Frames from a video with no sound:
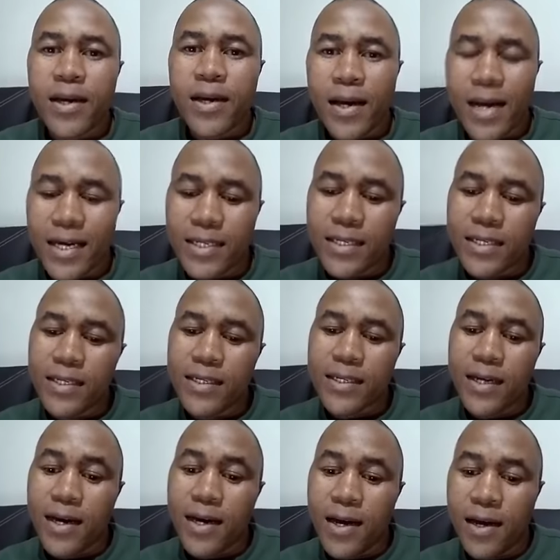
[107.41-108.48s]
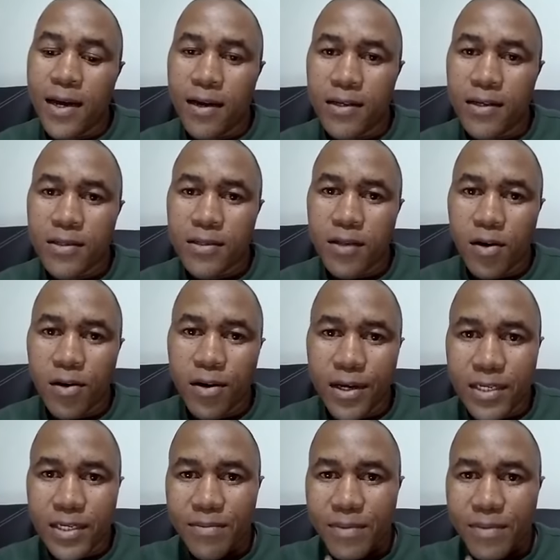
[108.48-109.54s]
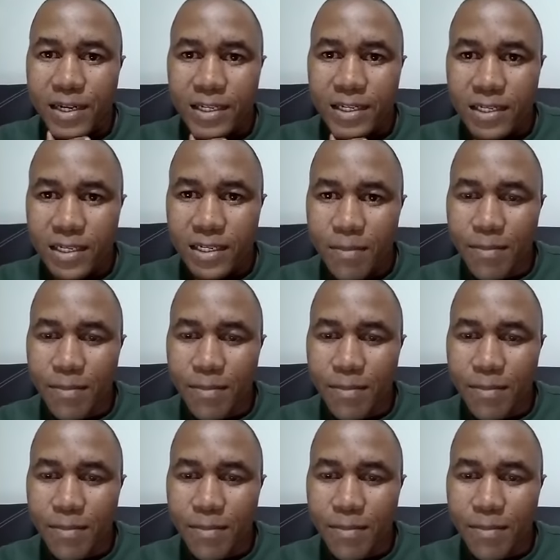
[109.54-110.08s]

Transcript: As Isa has already mentioned,